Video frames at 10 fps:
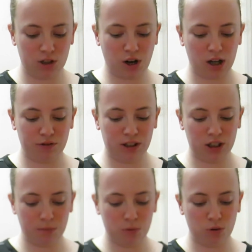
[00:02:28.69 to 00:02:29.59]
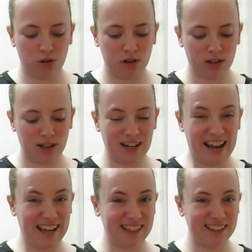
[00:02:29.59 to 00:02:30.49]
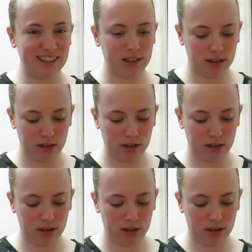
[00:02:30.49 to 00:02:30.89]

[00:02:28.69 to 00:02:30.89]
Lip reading: Jack Reacher book next,